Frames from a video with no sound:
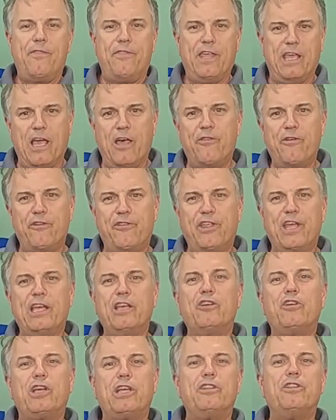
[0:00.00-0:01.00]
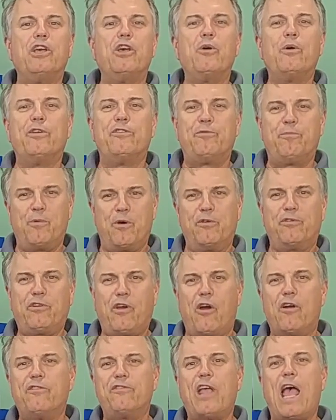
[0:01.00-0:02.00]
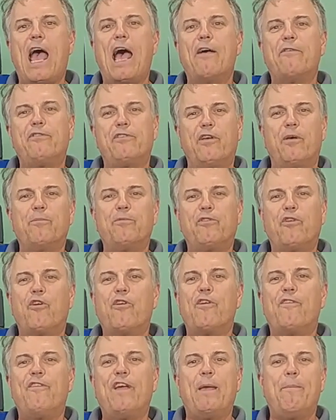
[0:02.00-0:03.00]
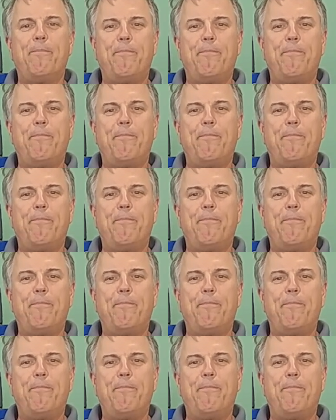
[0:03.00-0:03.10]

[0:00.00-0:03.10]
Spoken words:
The other thing you can do is most cars have some sort of a